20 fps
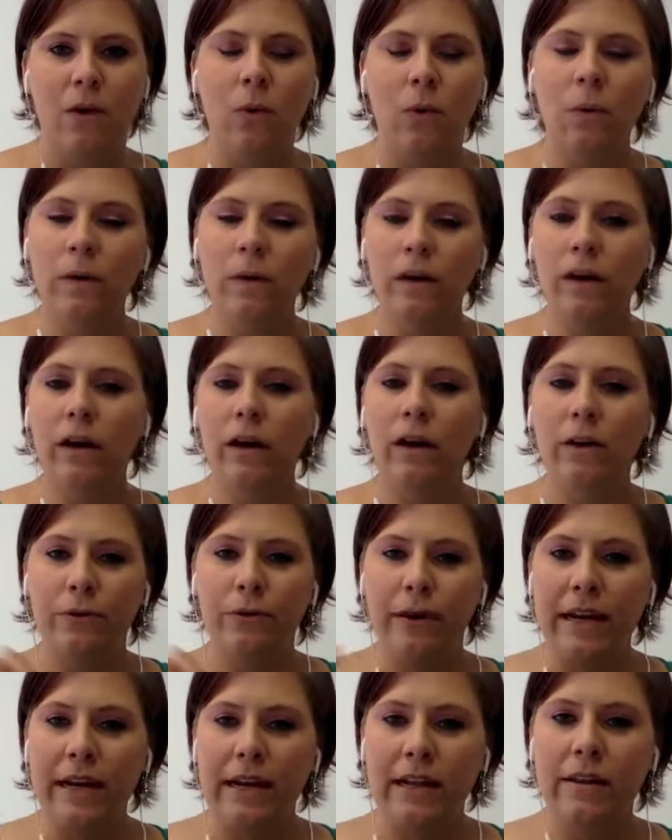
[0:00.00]
we're
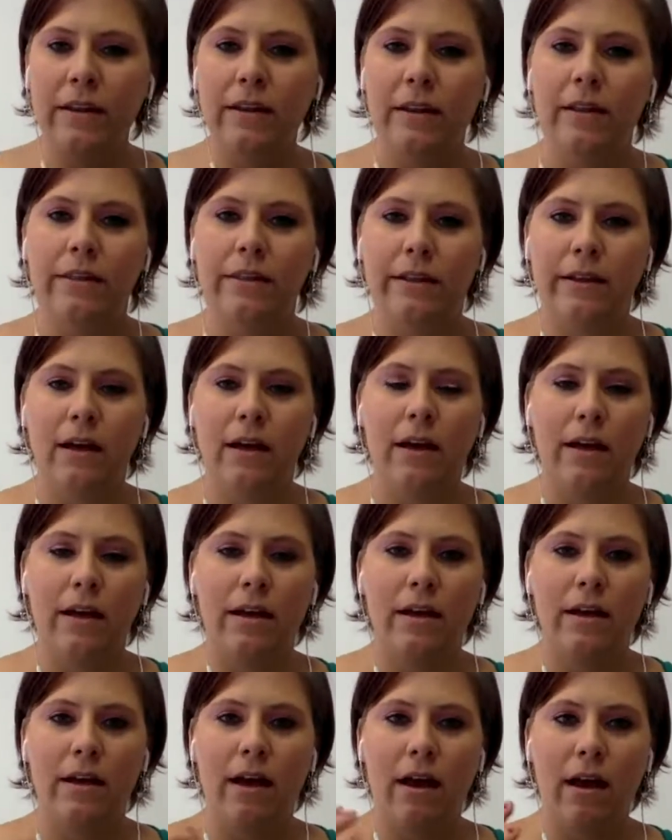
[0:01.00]
creating
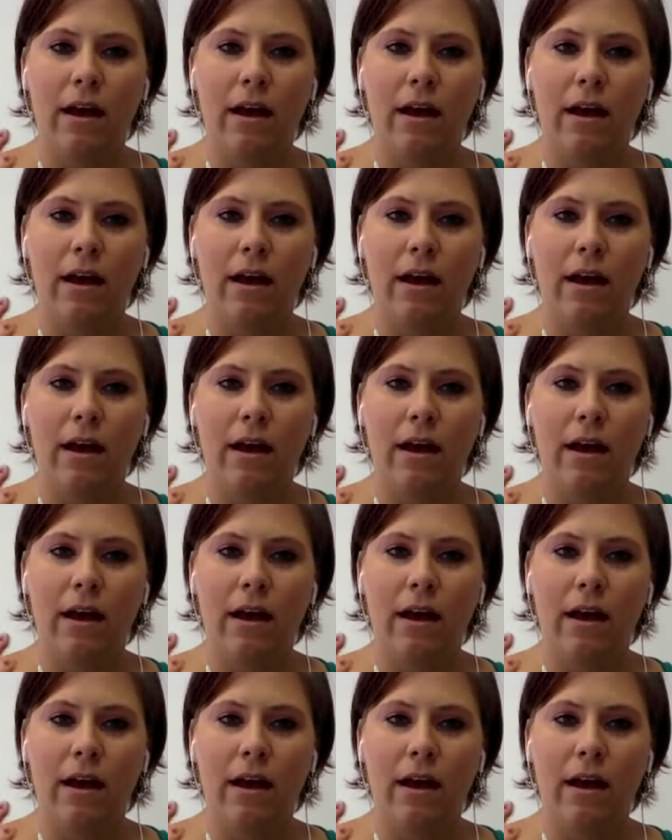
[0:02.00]
a